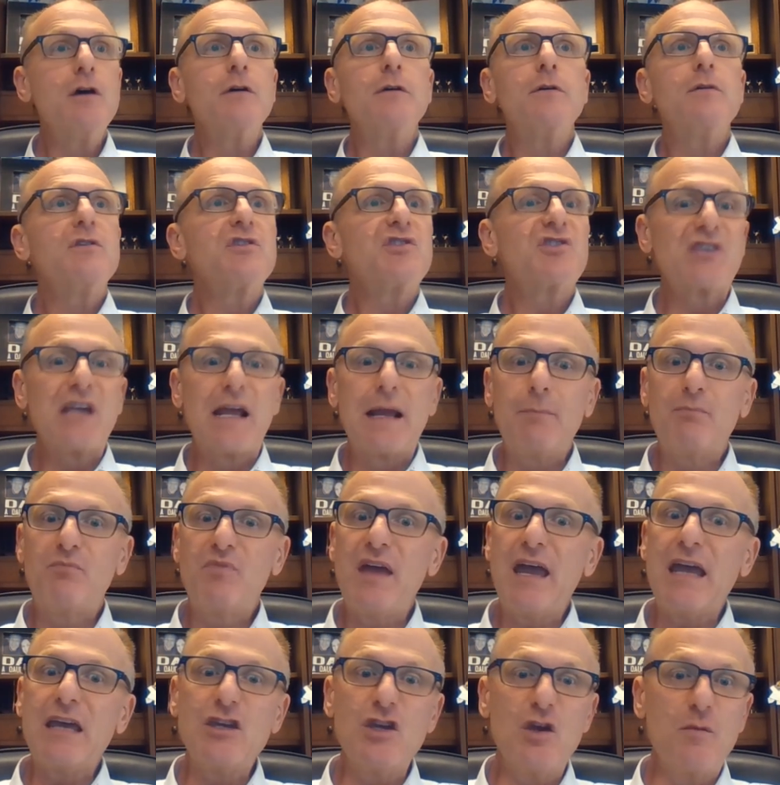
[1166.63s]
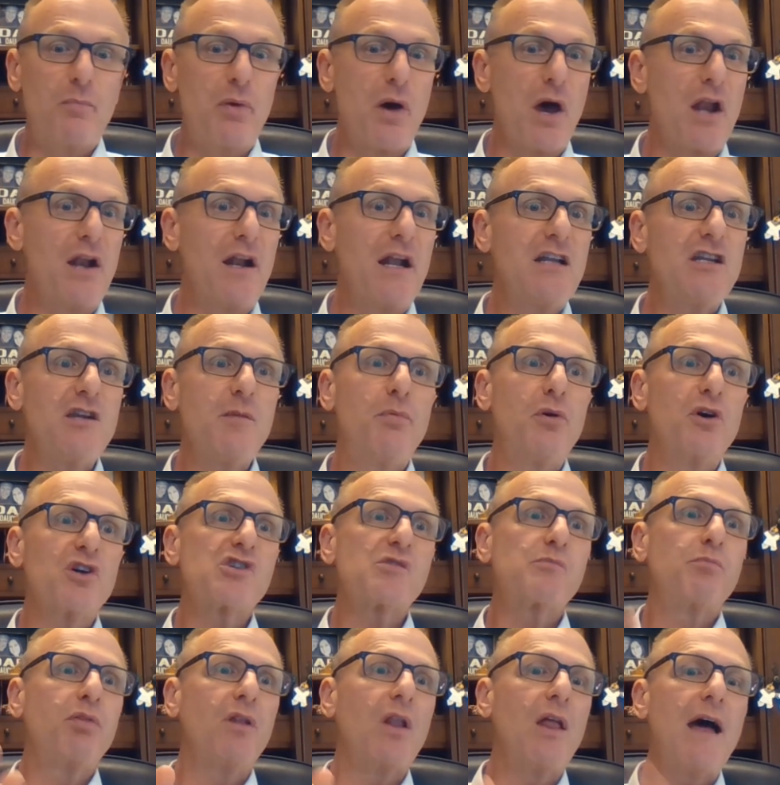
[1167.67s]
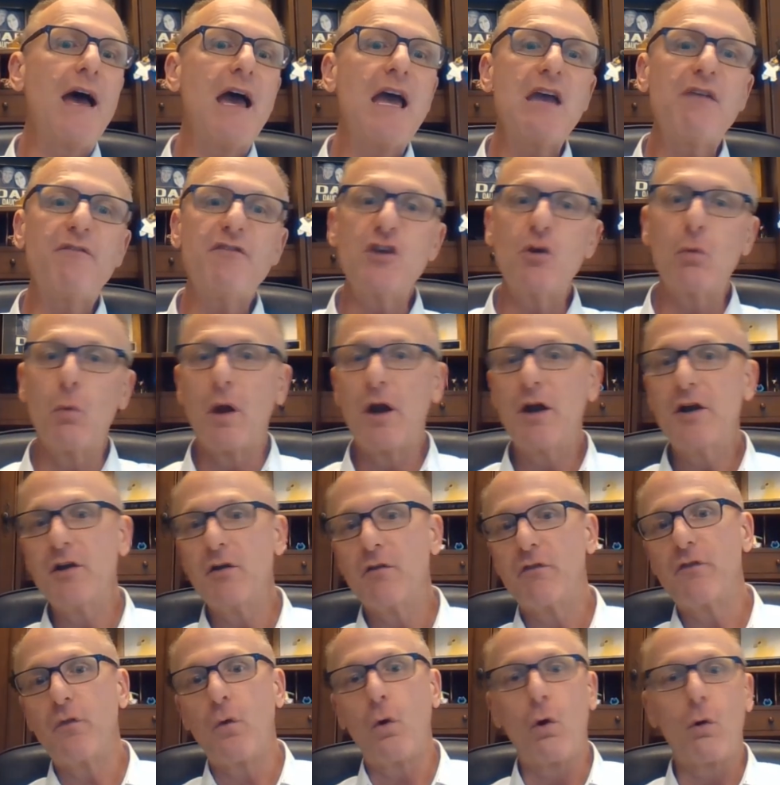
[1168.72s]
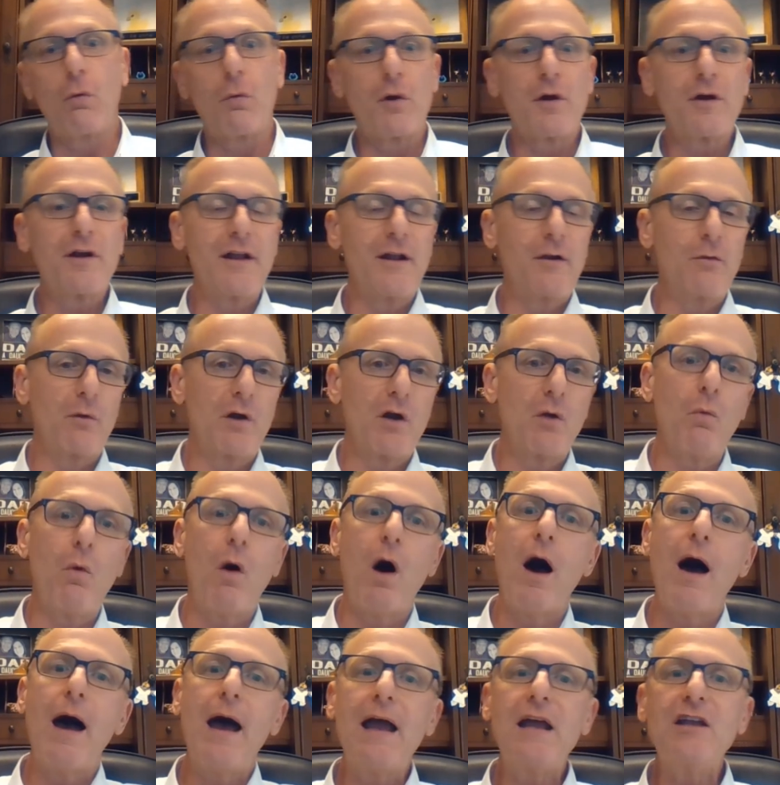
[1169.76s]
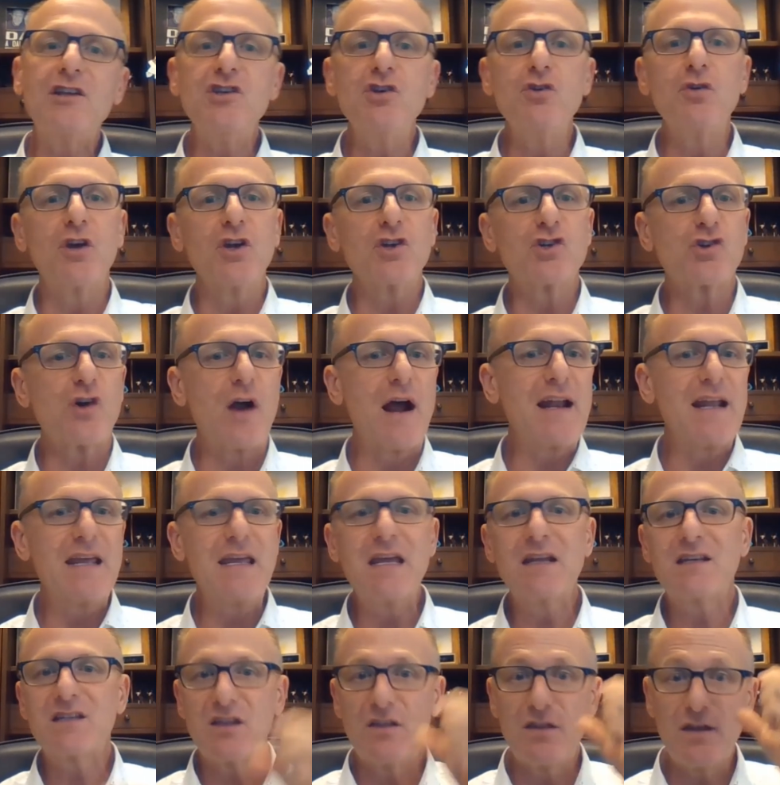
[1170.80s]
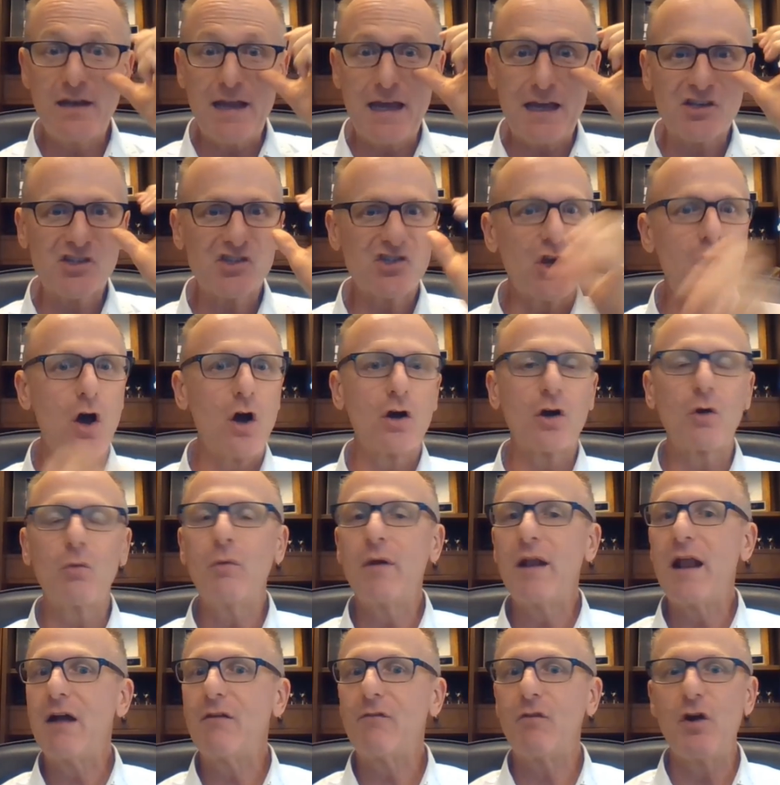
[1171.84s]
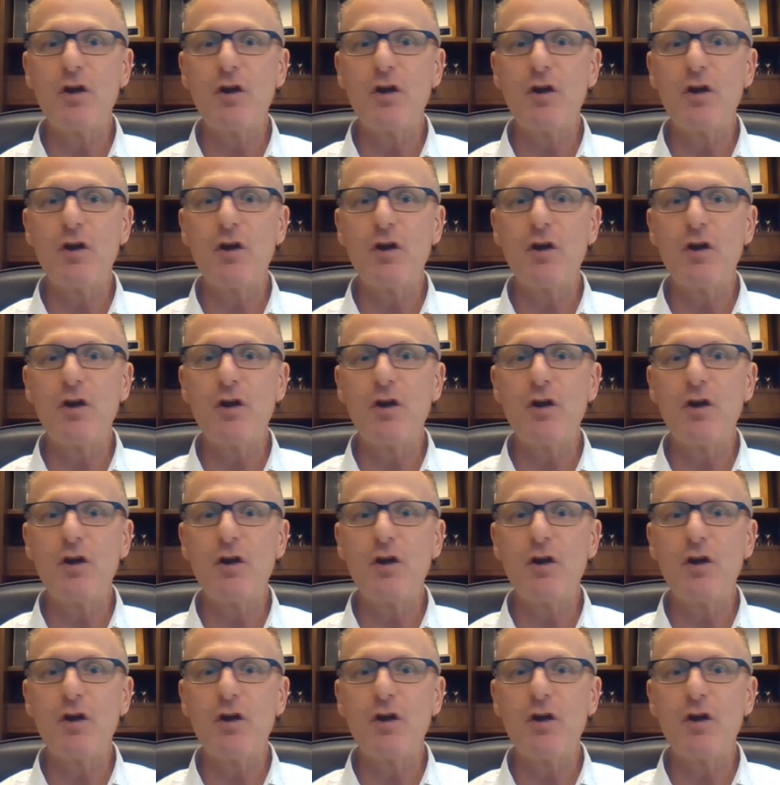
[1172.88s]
Same thing, you put it in, you push play. If you wanted to forward and rewind, you could try to get to the next song or whatever.